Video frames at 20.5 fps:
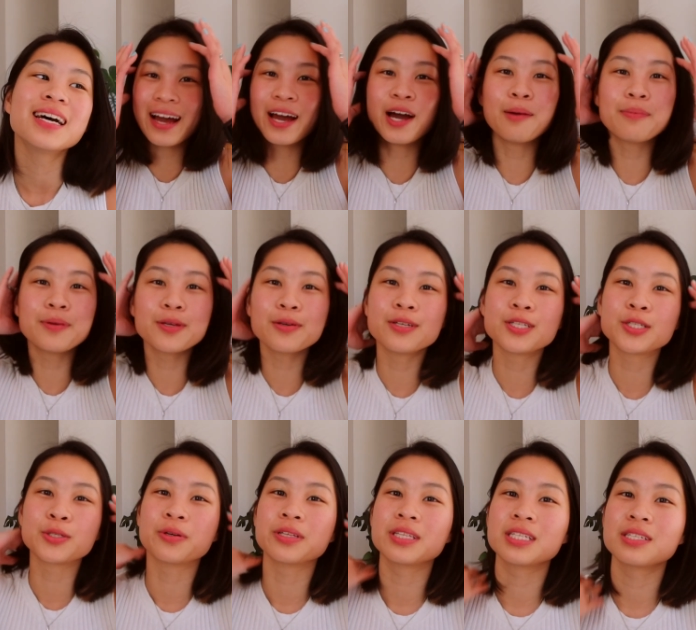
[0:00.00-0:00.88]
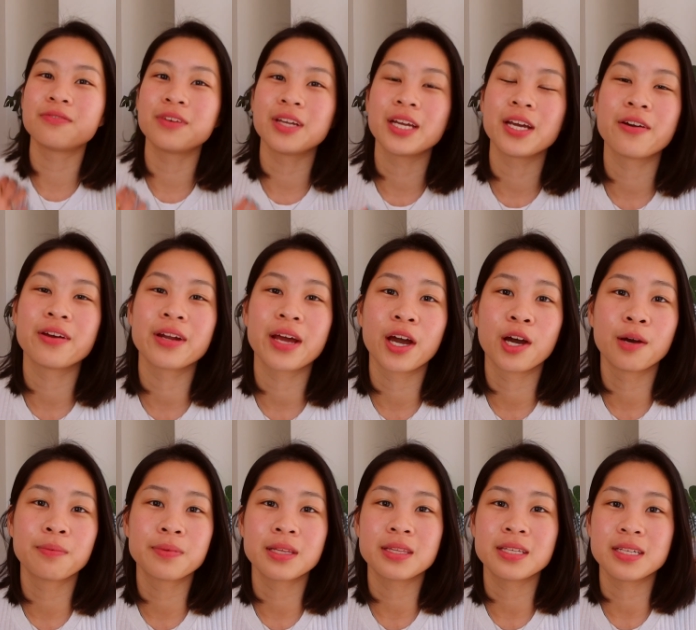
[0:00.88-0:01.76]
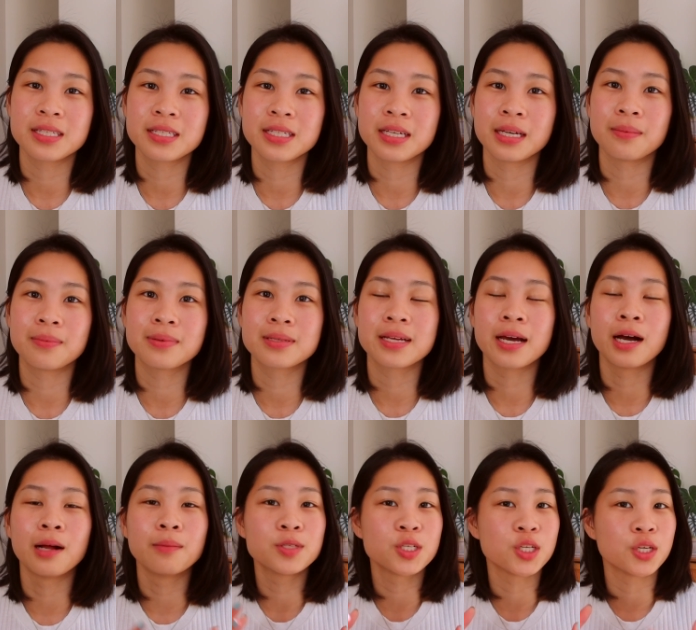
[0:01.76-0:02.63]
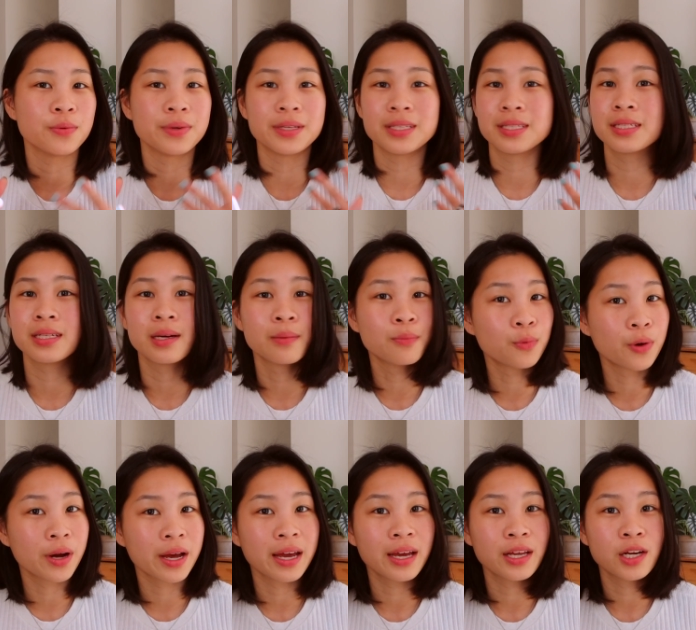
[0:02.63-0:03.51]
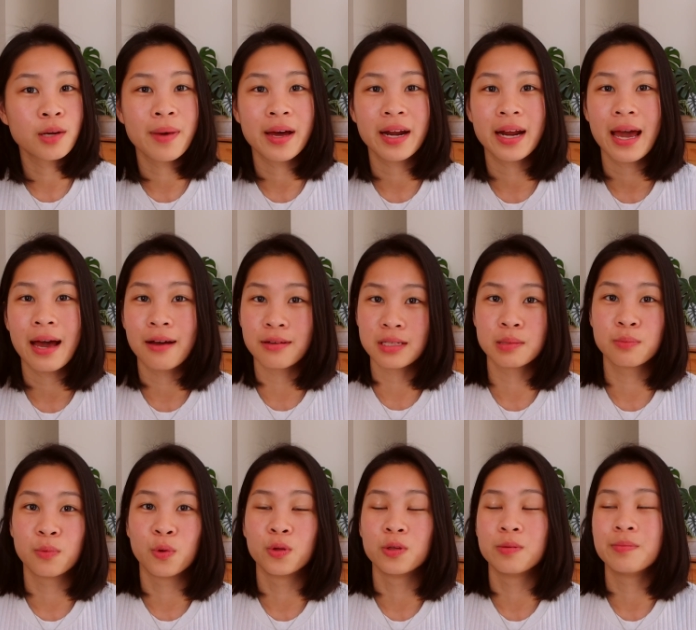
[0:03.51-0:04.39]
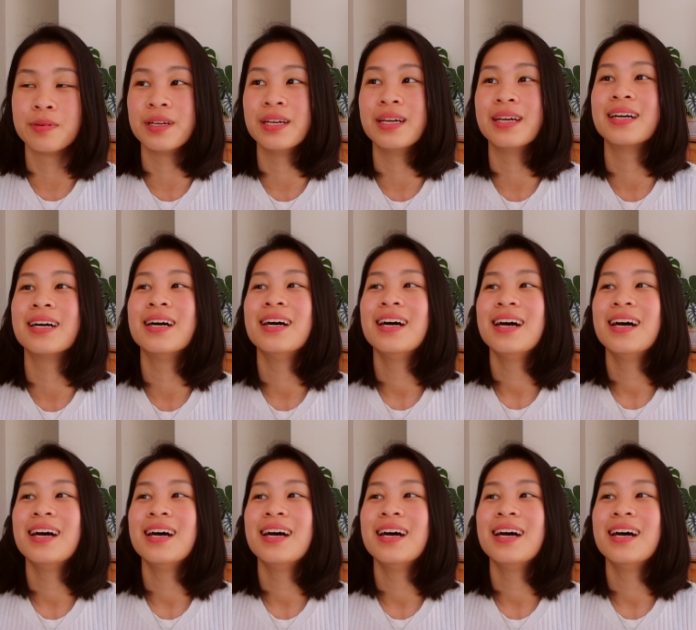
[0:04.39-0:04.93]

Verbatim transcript: I hope you enjoyed this video and I hope that these tips helped you in some way, no matter how small or big.